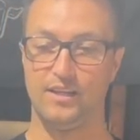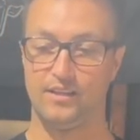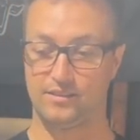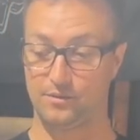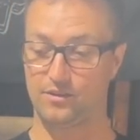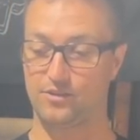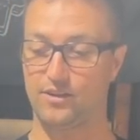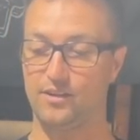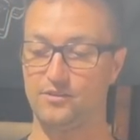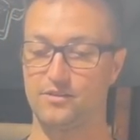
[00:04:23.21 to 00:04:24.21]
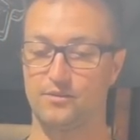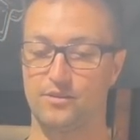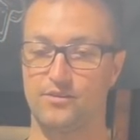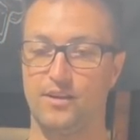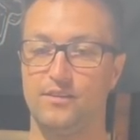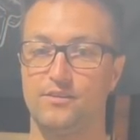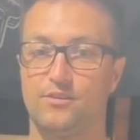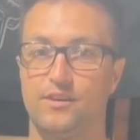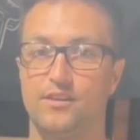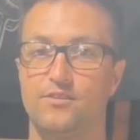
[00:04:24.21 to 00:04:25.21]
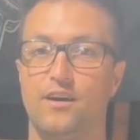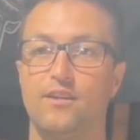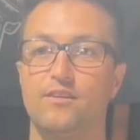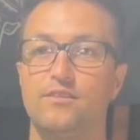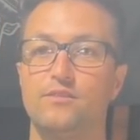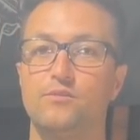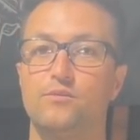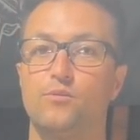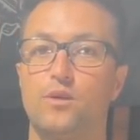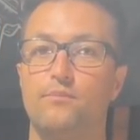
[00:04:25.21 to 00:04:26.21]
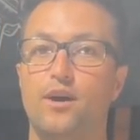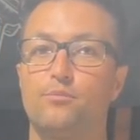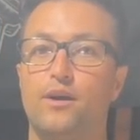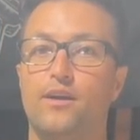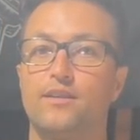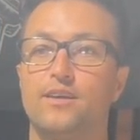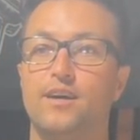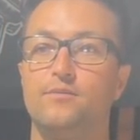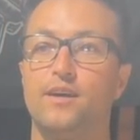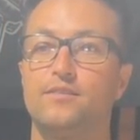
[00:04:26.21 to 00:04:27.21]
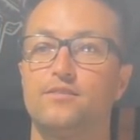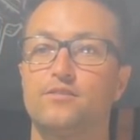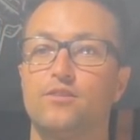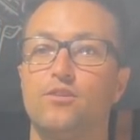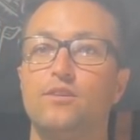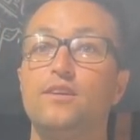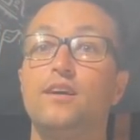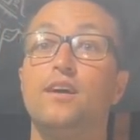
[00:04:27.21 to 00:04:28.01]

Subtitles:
Say with the throttle, you start with the throttle, you go on the throttle, 1 mile per hour at a time, nice and slowly.